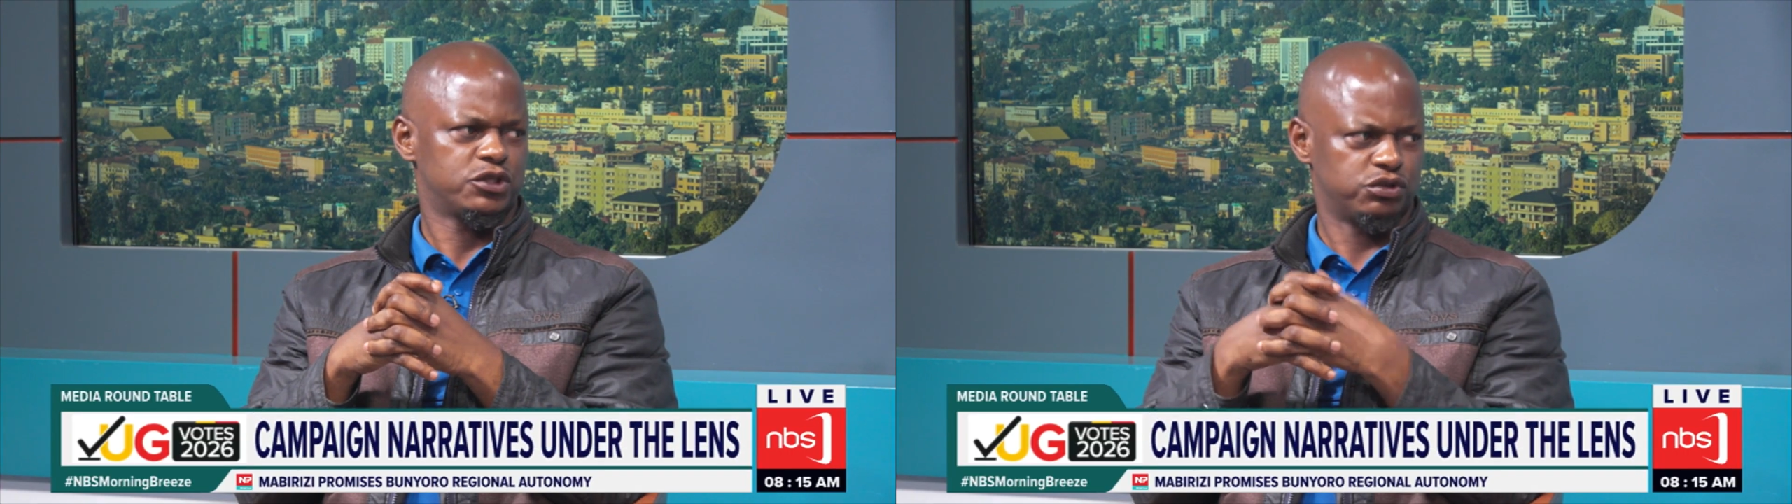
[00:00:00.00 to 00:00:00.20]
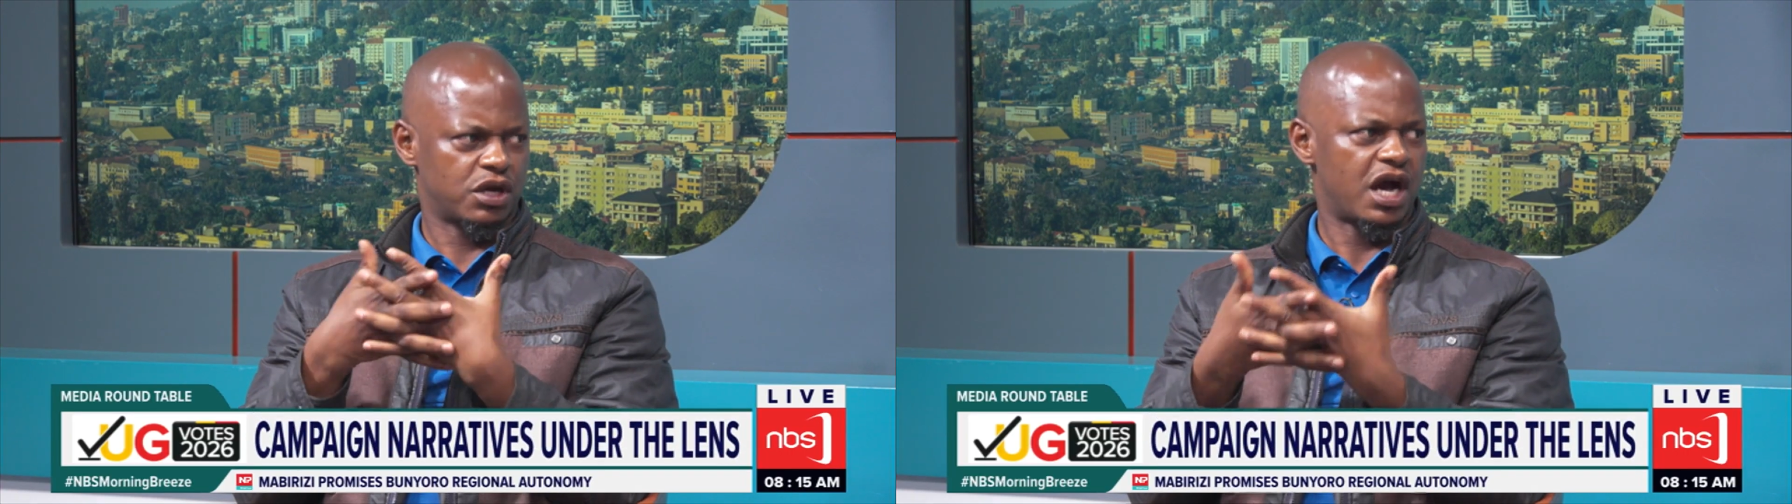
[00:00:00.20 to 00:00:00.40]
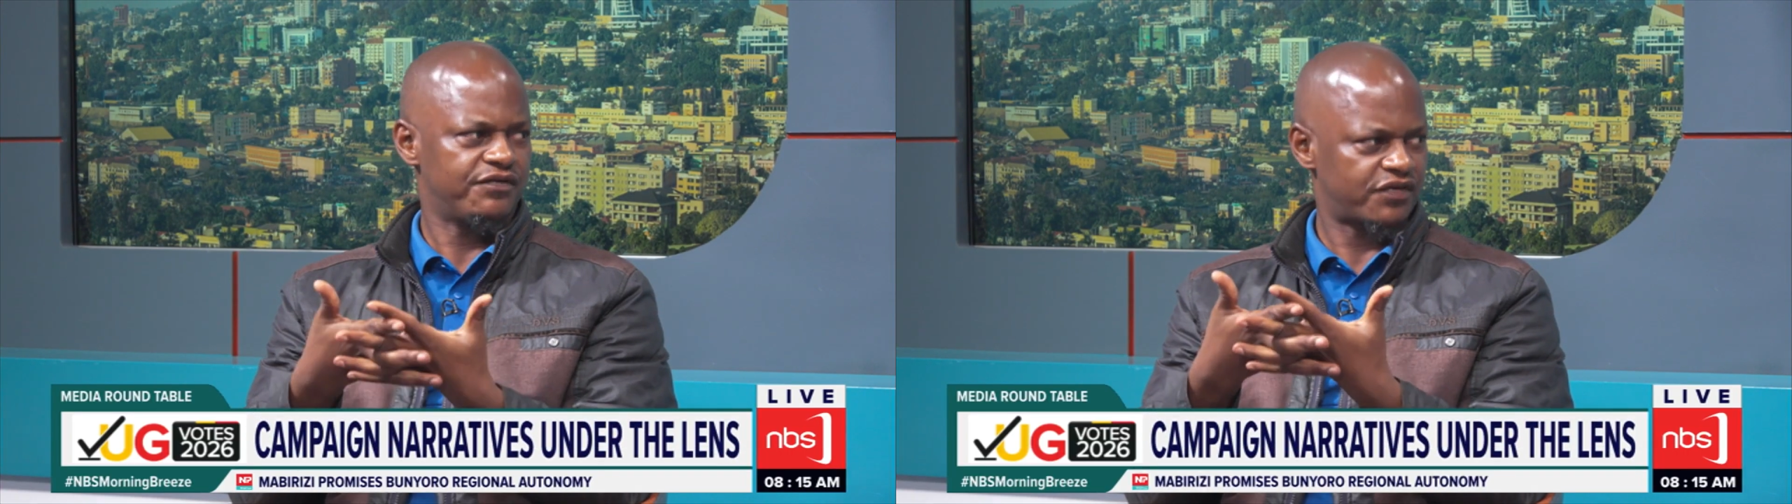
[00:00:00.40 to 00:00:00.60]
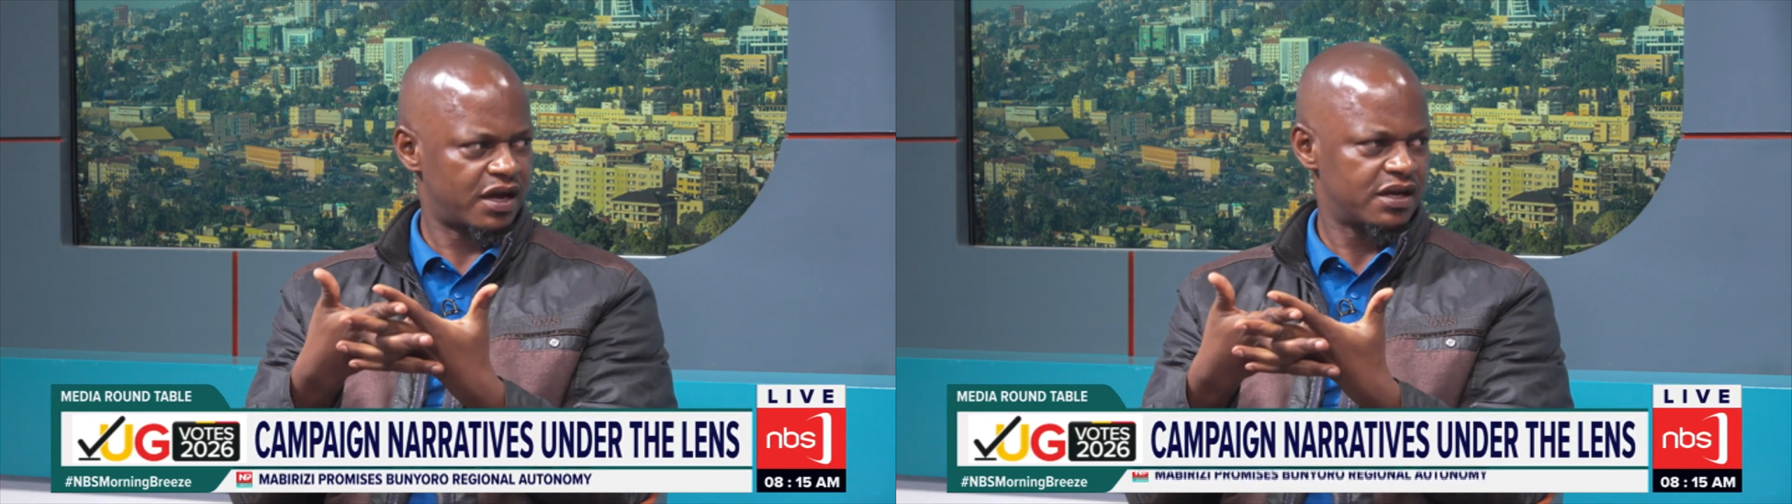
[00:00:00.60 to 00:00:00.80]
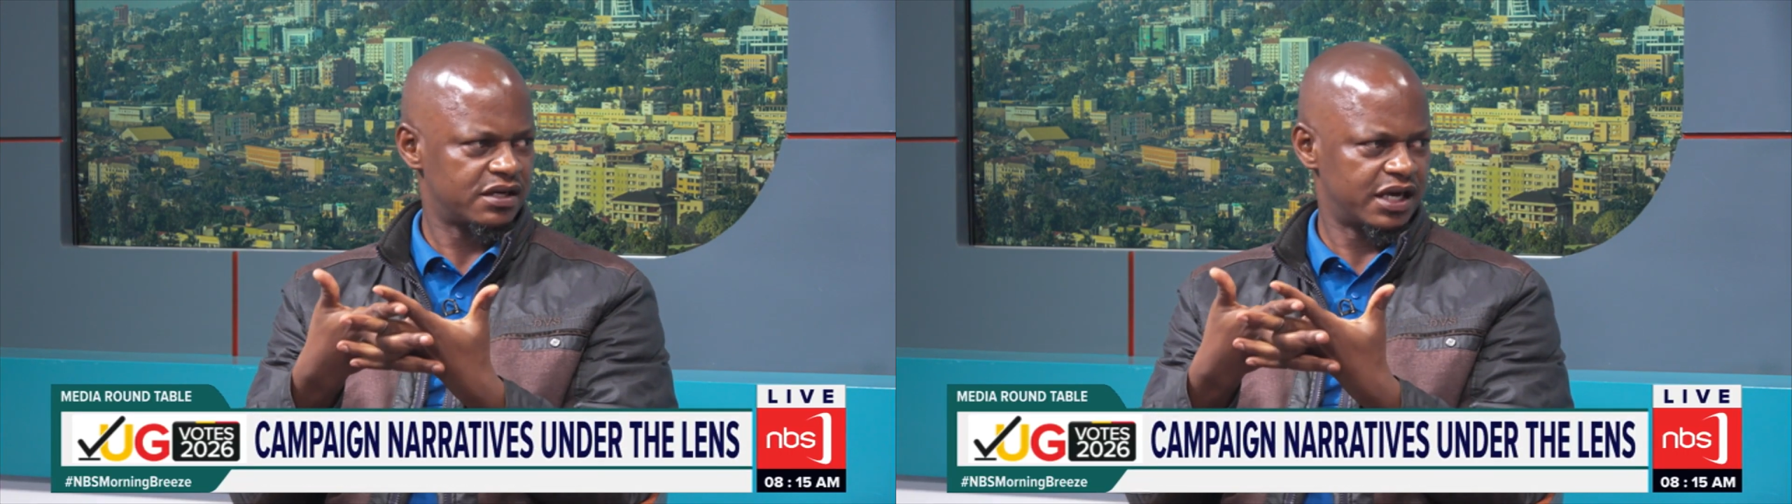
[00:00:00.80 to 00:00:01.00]
cover
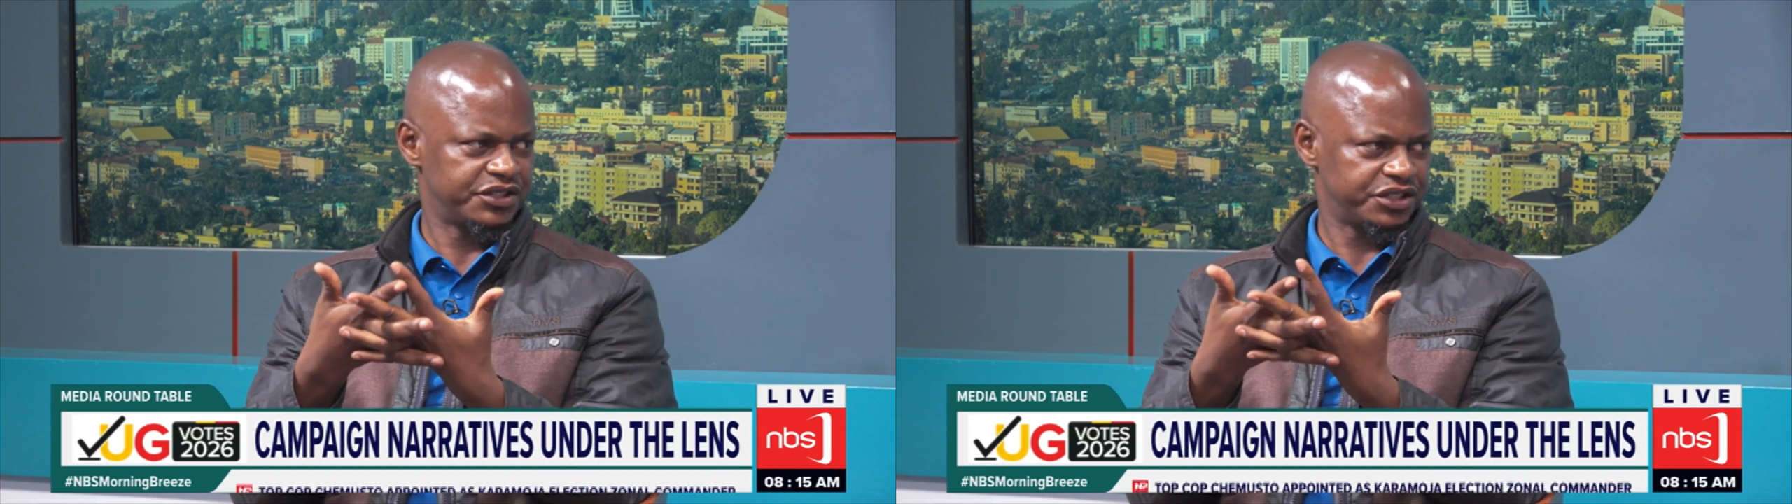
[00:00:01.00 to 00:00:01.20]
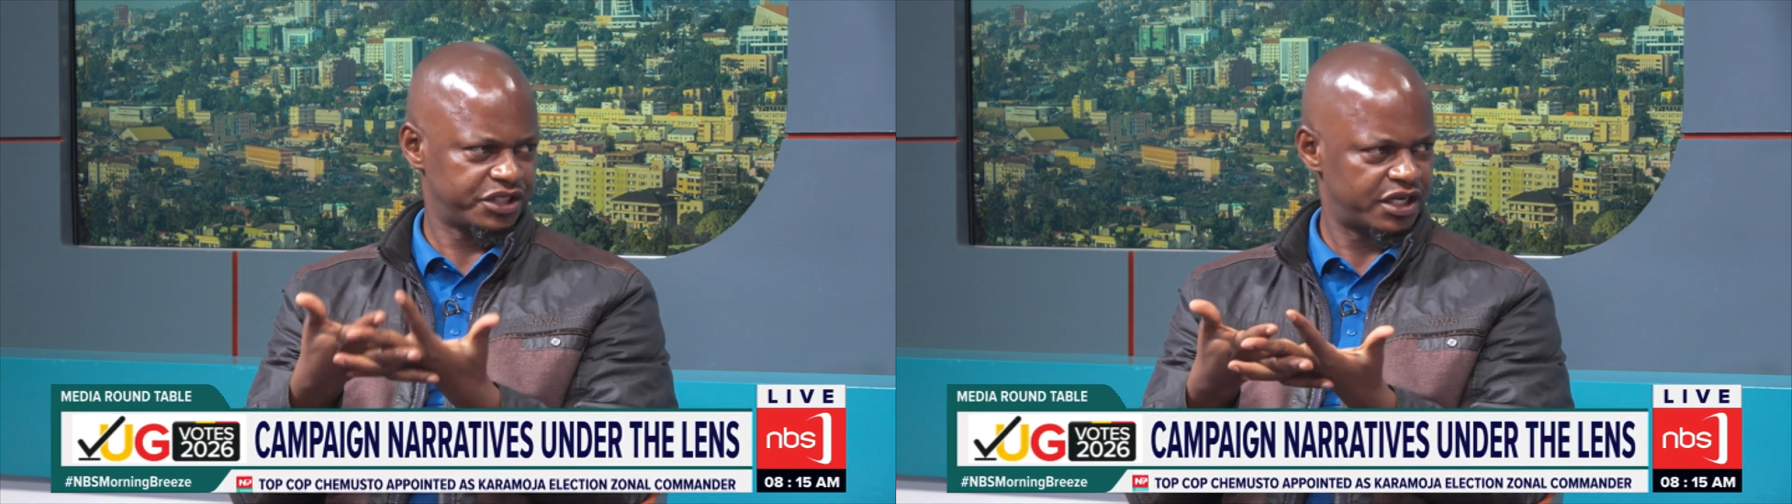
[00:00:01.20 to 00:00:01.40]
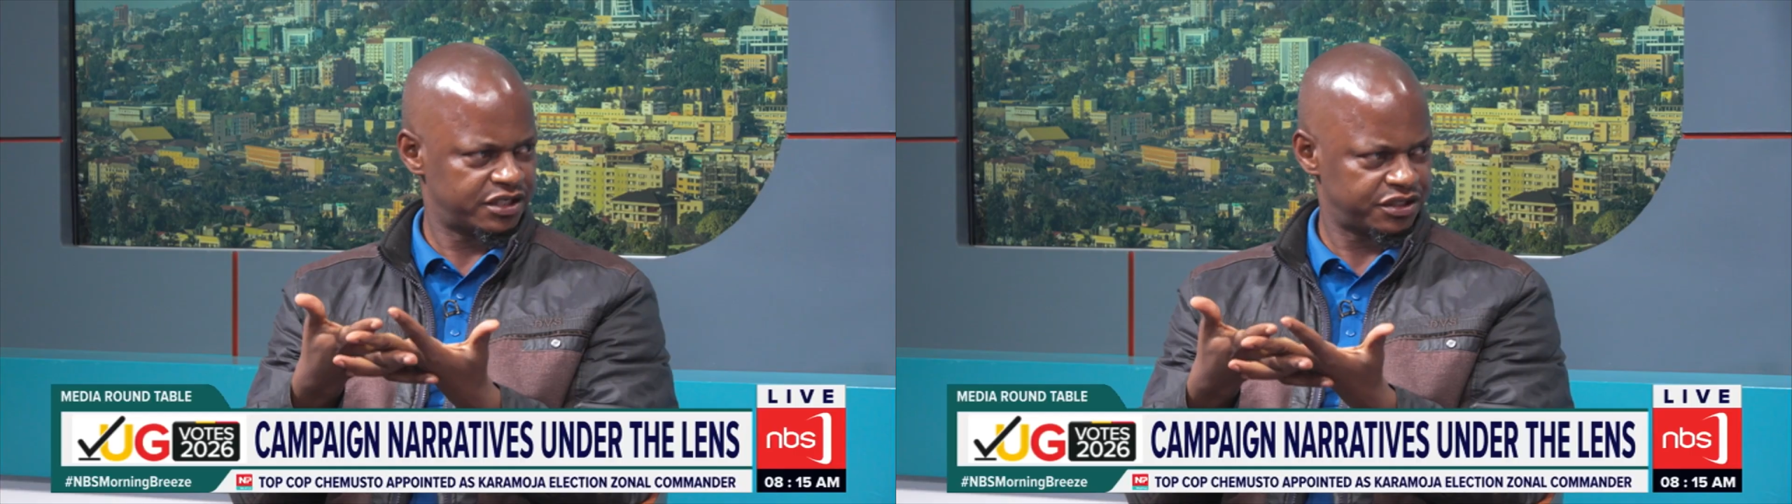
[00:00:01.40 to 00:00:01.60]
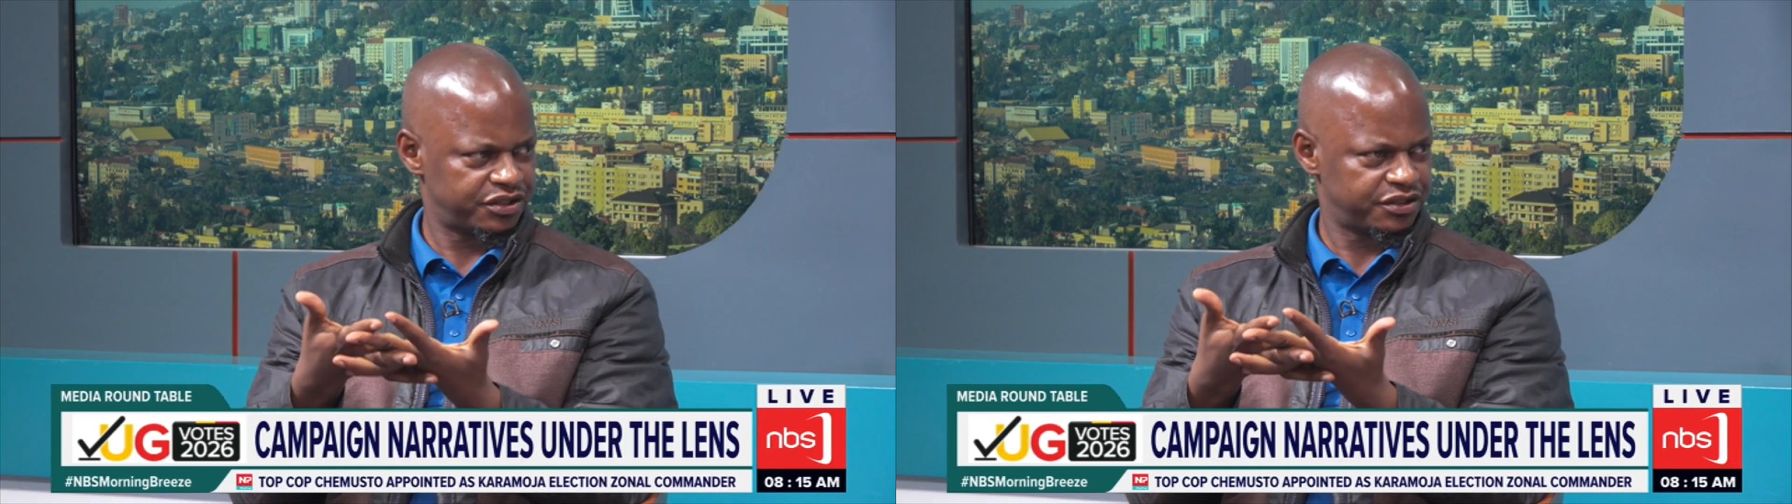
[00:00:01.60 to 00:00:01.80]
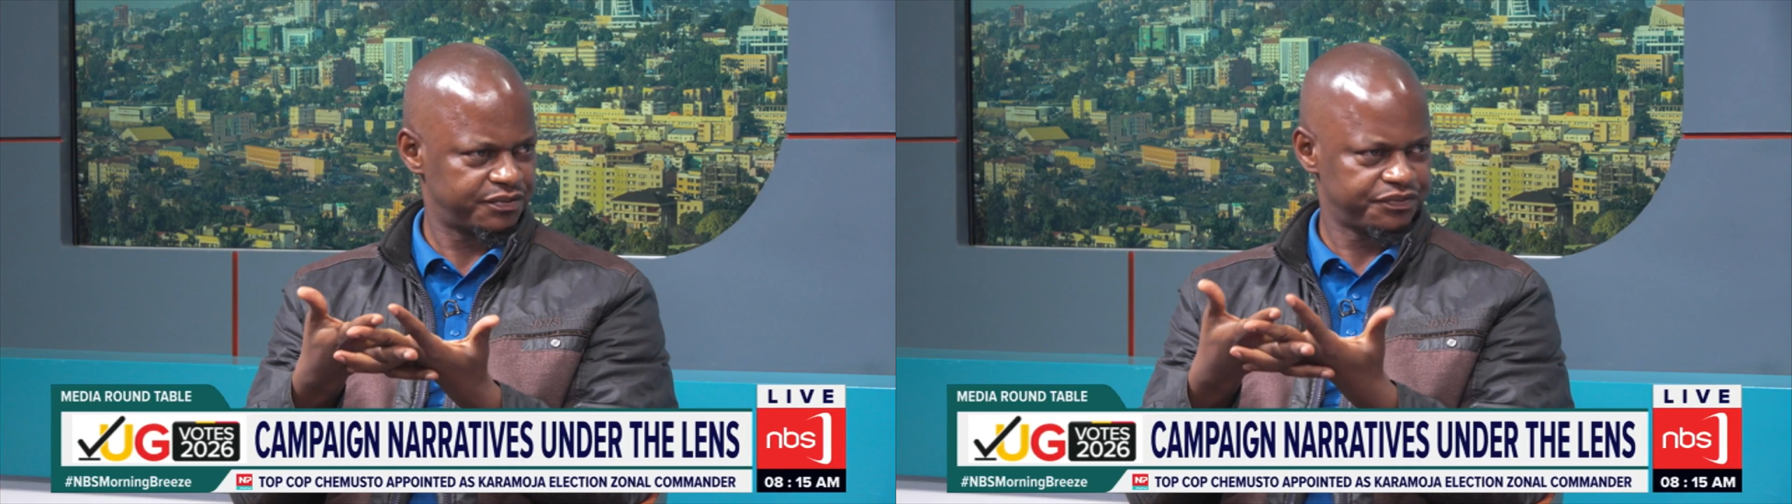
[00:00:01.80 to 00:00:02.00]
as a journalist.